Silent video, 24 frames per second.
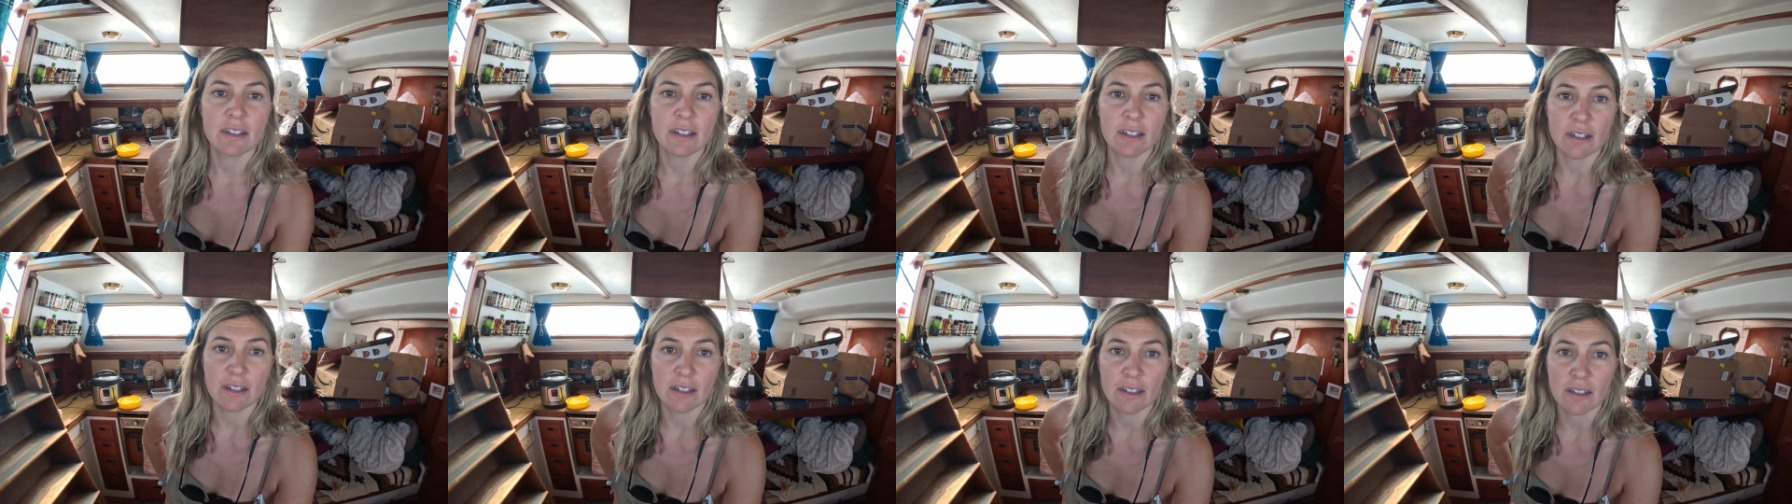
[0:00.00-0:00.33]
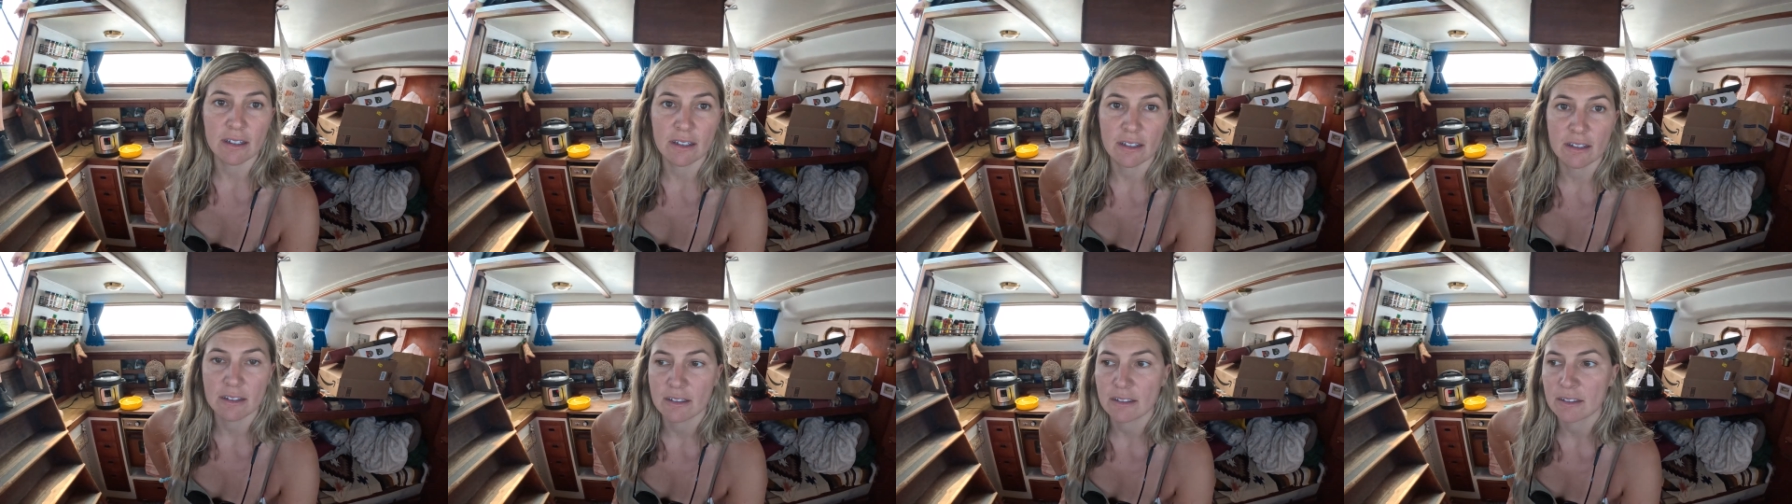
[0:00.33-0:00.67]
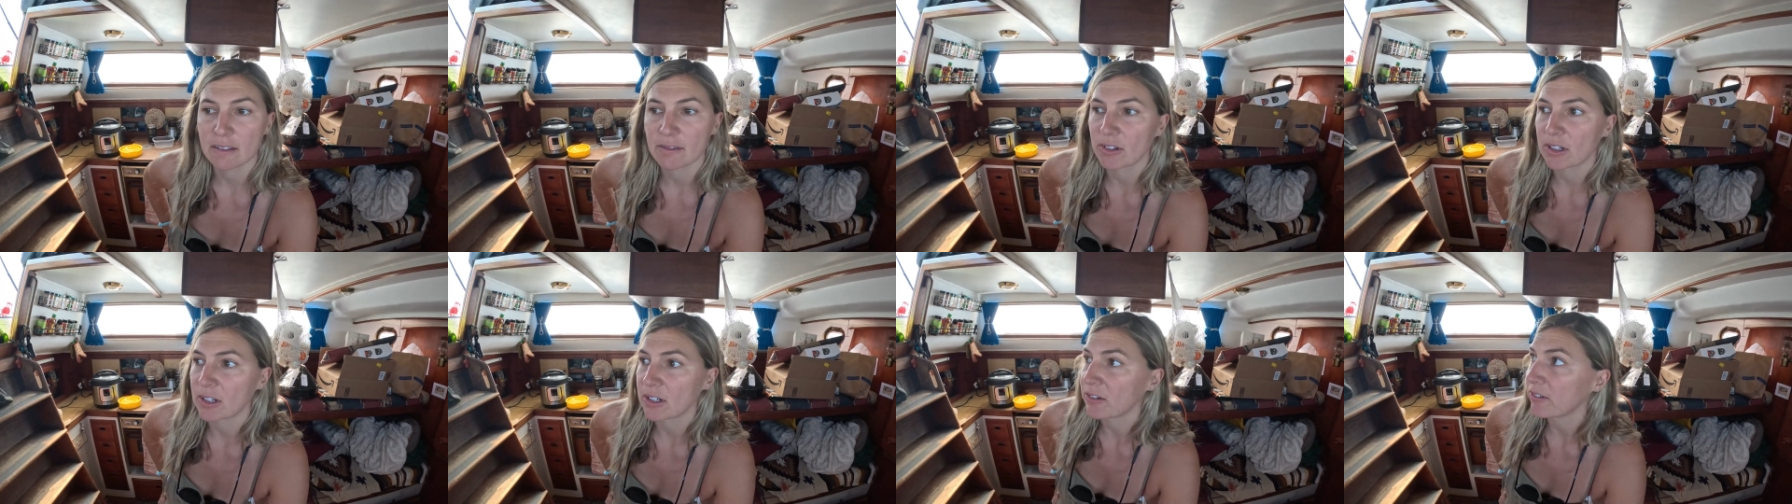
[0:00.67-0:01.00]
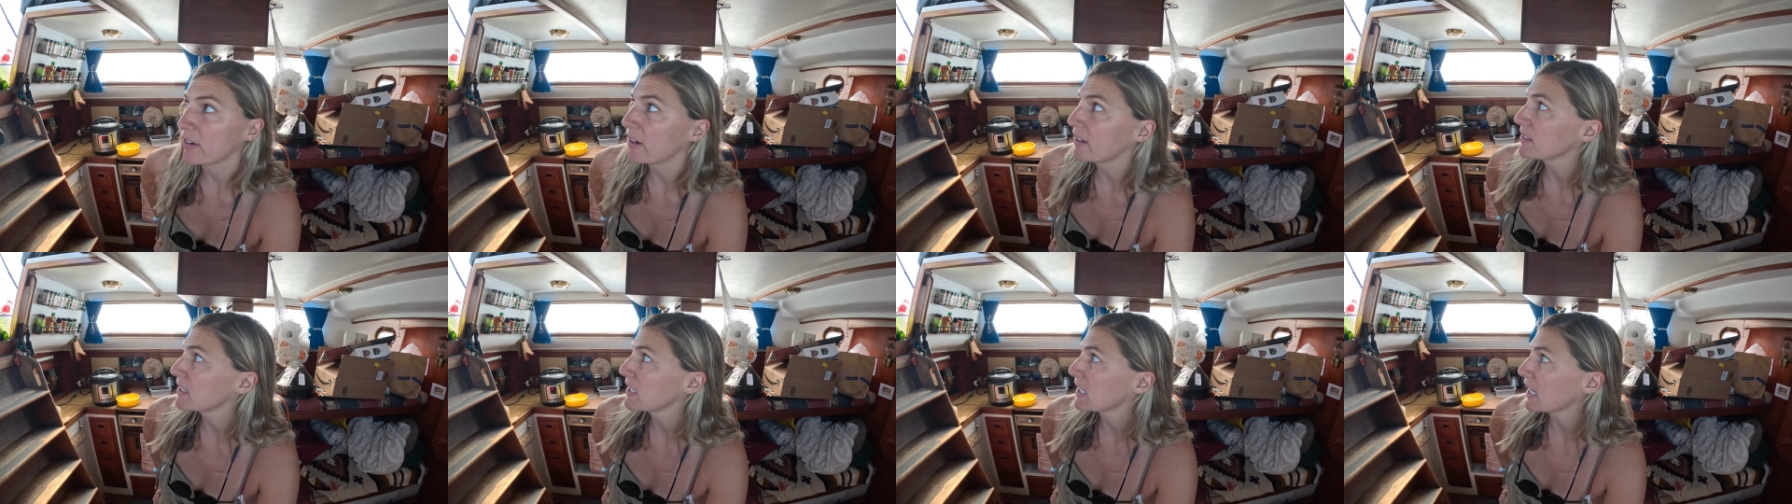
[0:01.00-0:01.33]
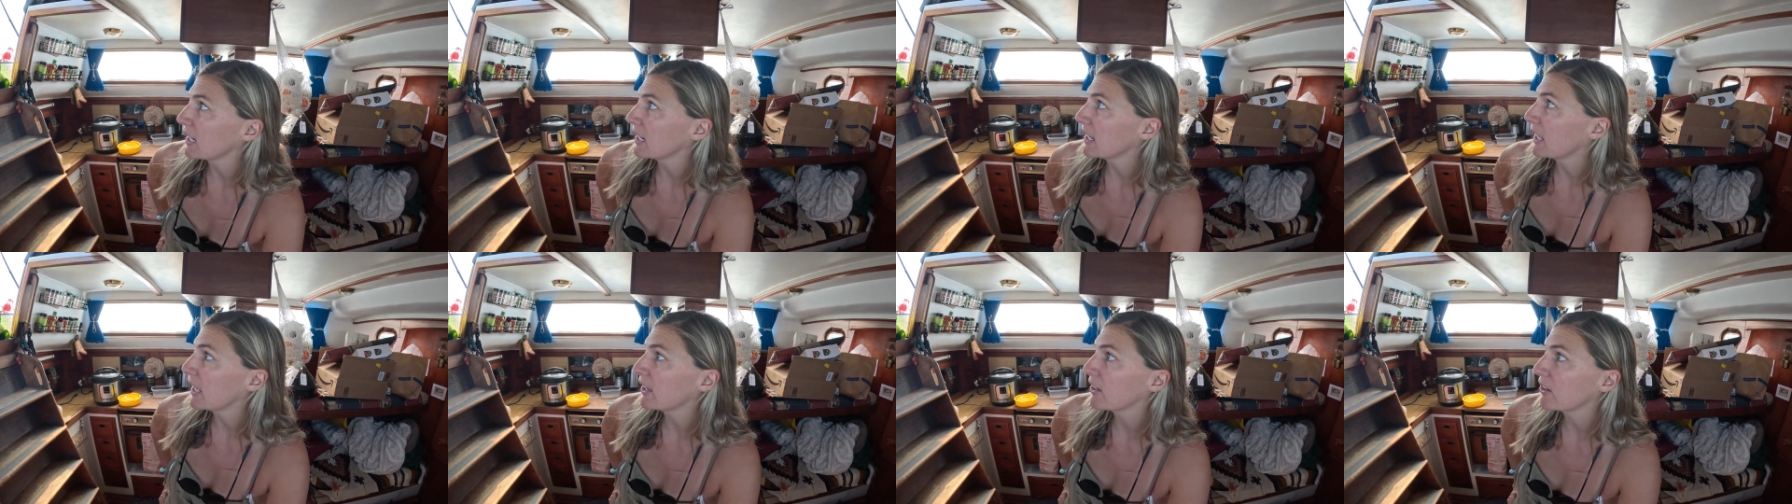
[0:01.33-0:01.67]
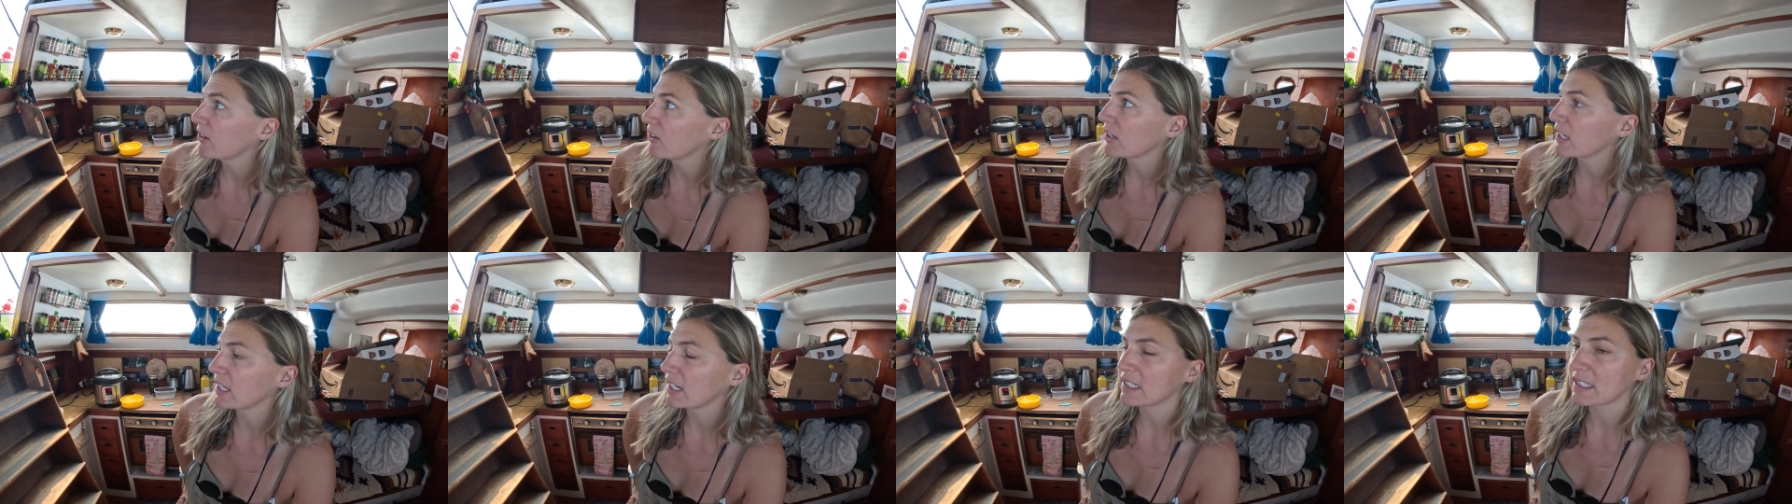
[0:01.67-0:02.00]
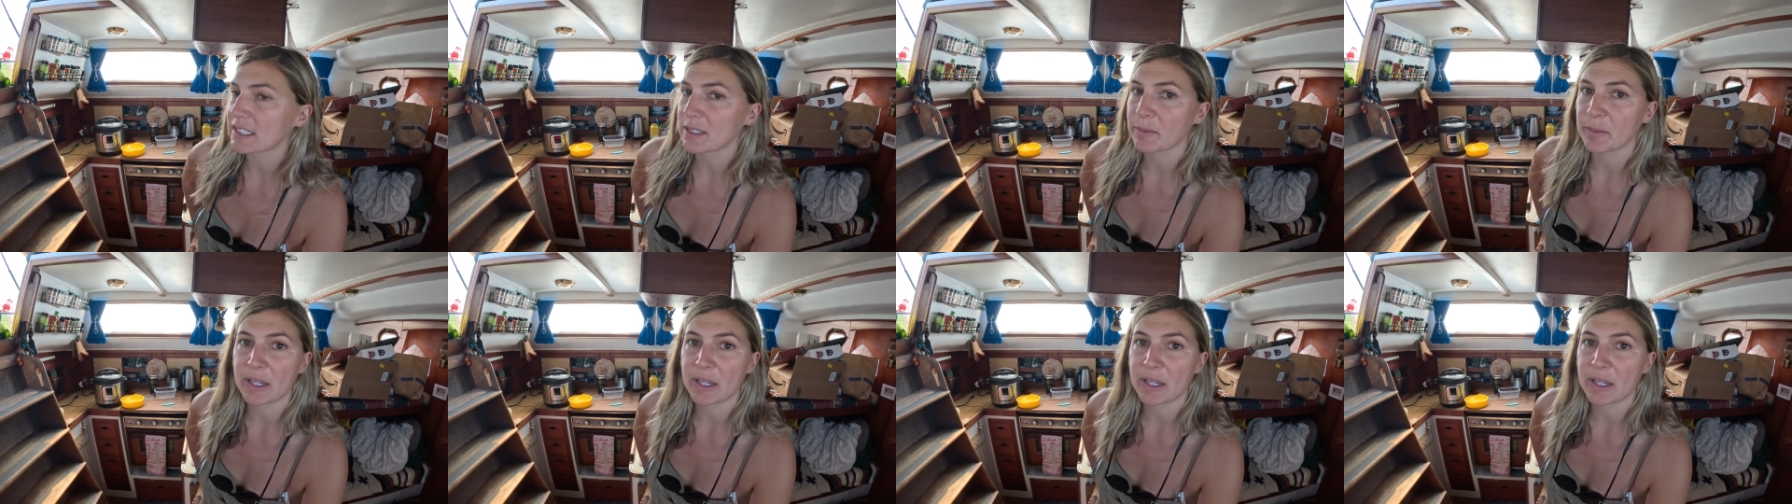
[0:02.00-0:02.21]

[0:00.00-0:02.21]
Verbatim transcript: kind of running around San Diego getting